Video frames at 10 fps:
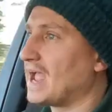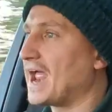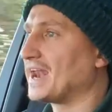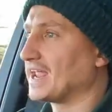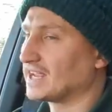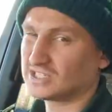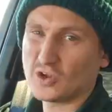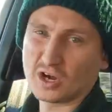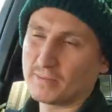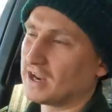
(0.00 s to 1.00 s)
a headache, it's
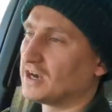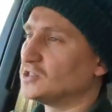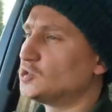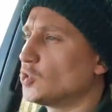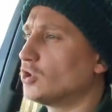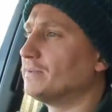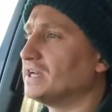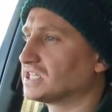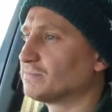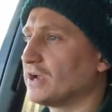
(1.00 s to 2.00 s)
not going to be an
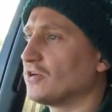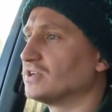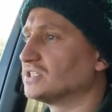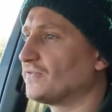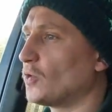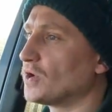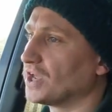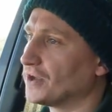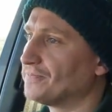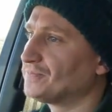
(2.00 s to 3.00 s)
enjoyable experience for
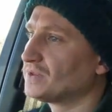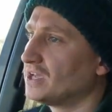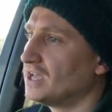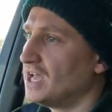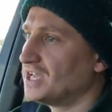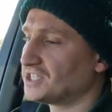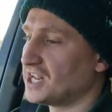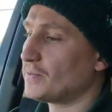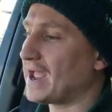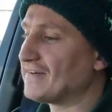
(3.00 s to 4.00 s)
you. So
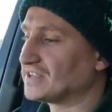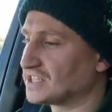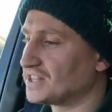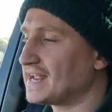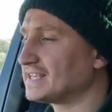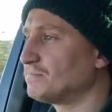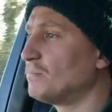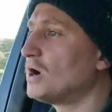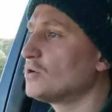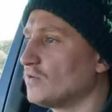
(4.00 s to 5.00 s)
there we have it. So that is
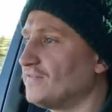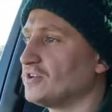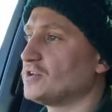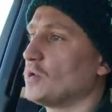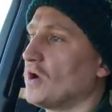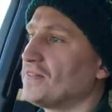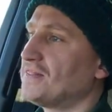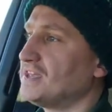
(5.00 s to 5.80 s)
my review on